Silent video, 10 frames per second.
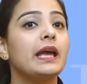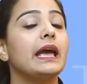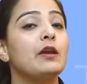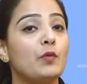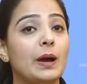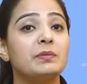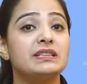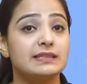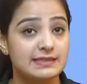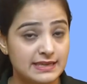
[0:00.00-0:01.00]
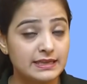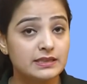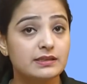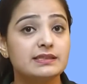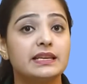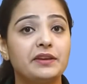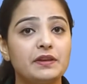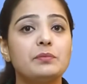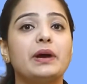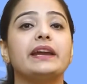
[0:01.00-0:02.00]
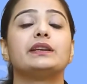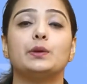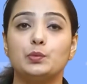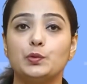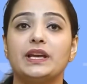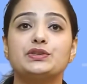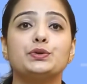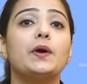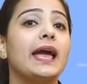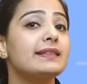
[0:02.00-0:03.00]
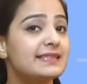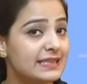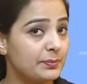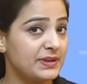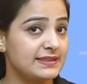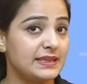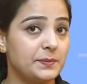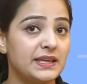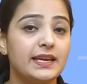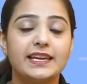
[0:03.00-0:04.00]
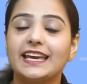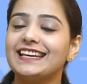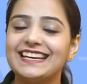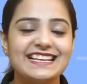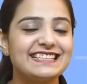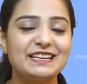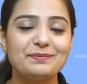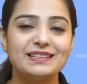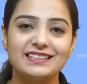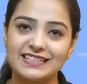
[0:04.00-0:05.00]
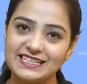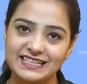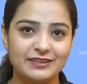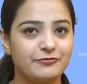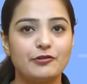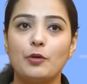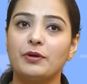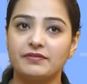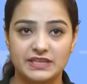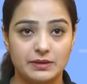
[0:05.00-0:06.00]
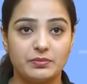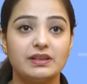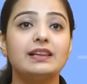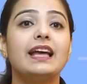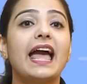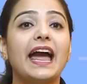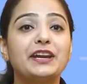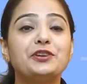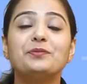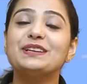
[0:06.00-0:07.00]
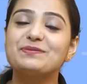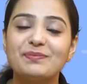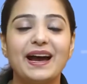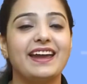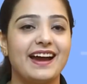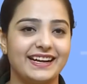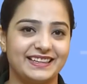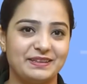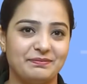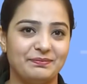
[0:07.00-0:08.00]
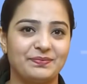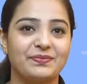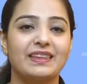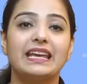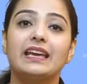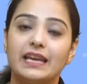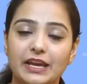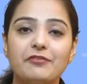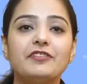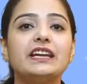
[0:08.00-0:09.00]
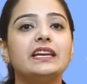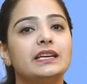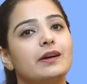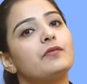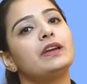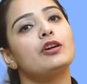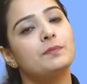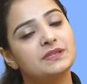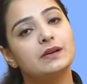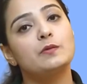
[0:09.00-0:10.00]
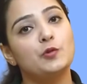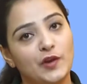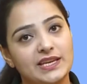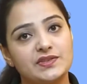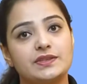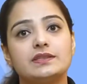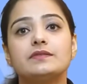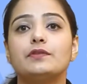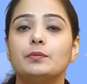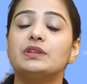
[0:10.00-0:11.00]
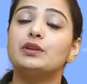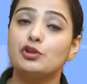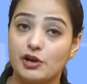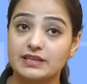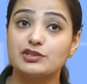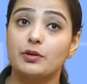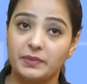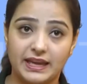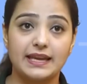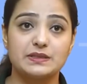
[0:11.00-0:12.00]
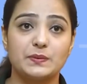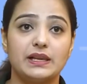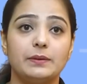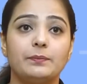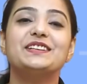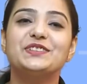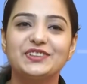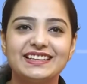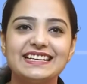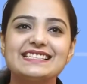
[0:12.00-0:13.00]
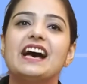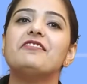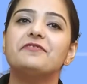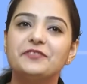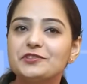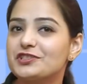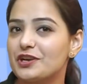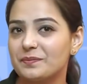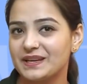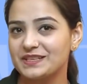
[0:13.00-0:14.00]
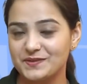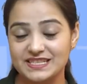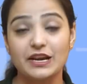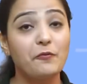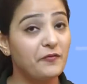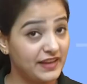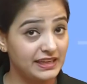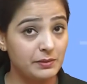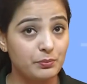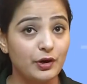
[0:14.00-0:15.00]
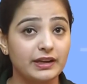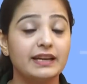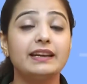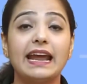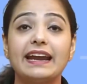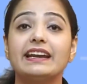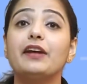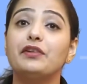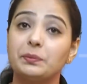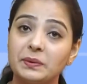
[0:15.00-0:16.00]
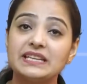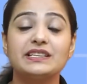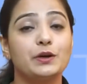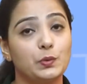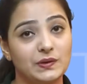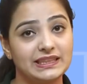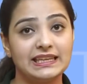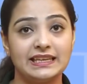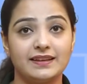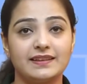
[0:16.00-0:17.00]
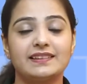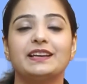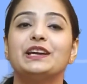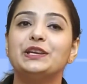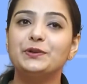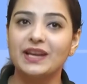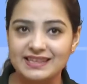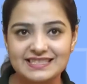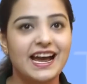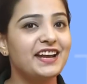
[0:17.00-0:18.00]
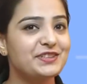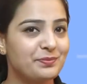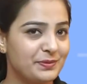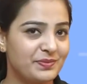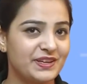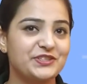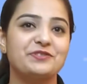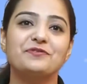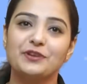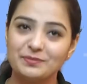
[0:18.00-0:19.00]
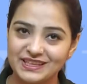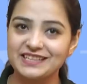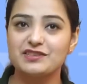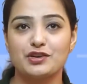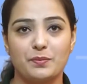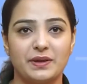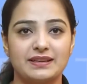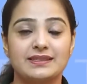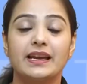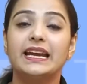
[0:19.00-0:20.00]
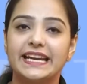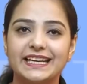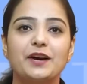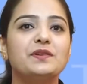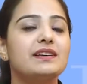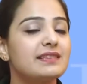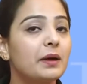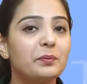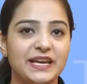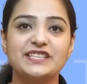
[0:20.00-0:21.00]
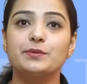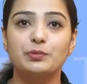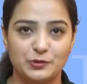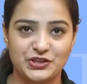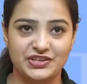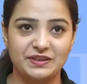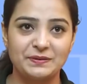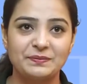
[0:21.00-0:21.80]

Environmental standards given by WHO and CPCB can easily be learnt in the form of table and you must by heart them. Every year we observe questions from the noise topic as well. So these are few topics which are very important and are repeating over the years. You can start your preparation from these topics. It covers a major portion.